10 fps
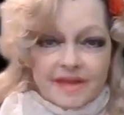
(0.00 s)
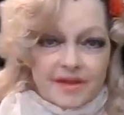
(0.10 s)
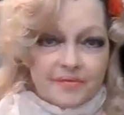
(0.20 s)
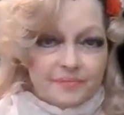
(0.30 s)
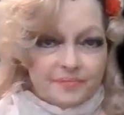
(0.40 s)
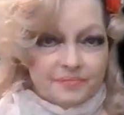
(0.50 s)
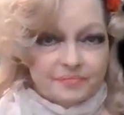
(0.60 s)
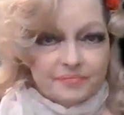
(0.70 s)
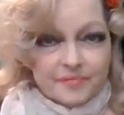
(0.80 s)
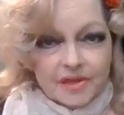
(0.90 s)
Now,
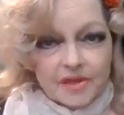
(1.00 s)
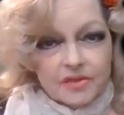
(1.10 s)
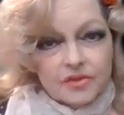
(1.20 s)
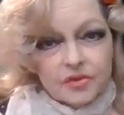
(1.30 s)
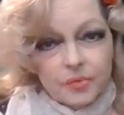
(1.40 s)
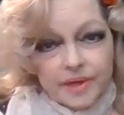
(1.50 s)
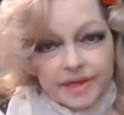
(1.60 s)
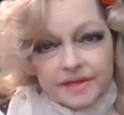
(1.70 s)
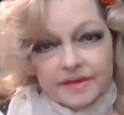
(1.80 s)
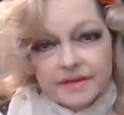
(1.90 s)
the
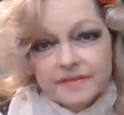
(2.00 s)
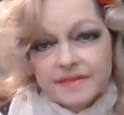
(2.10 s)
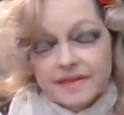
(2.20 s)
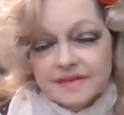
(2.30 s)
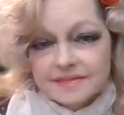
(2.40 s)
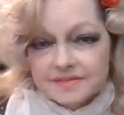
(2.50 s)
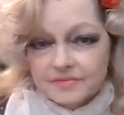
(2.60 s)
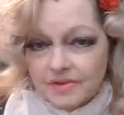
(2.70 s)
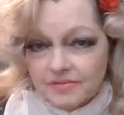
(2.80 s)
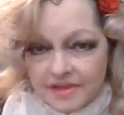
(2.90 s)
queen that is
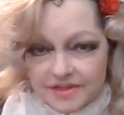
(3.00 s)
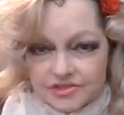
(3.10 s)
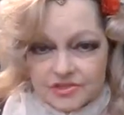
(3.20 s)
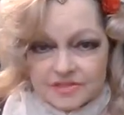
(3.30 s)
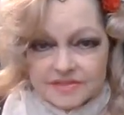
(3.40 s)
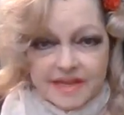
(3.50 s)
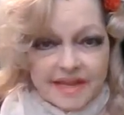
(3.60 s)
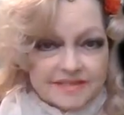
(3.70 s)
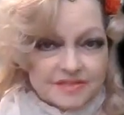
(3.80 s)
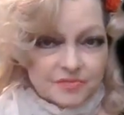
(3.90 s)
in Revelations
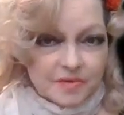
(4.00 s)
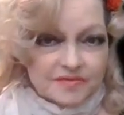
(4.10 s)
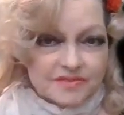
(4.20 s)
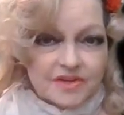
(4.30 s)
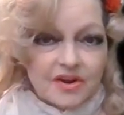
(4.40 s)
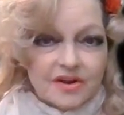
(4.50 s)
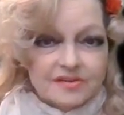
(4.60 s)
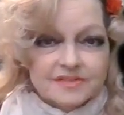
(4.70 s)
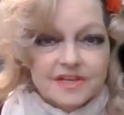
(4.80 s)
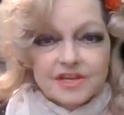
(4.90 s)
that has 12
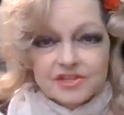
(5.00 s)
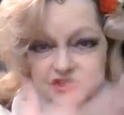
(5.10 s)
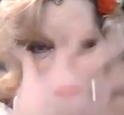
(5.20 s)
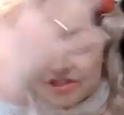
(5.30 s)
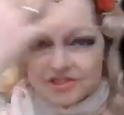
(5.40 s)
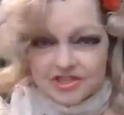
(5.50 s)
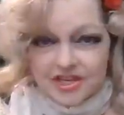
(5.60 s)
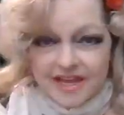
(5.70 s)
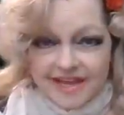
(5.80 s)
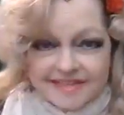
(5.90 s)
stars, she
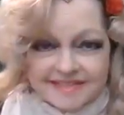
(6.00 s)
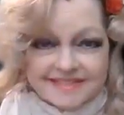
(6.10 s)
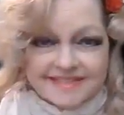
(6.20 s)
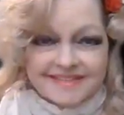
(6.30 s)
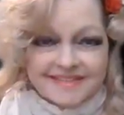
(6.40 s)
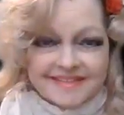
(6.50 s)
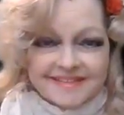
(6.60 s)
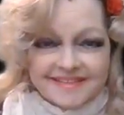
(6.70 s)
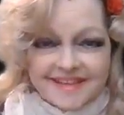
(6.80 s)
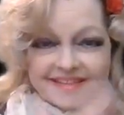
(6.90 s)
shines
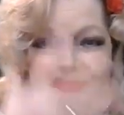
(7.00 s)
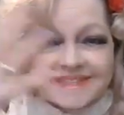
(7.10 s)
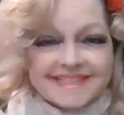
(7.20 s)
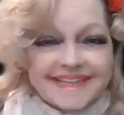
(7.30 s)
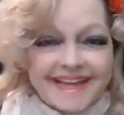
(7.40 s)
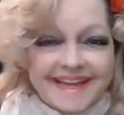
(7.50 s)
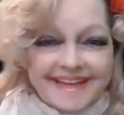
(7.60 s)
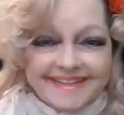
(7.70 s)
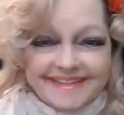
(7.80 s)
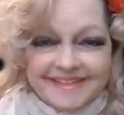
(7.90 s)
like the
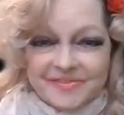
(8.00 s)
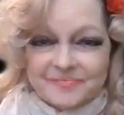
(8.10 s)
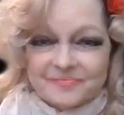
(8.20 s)
sun.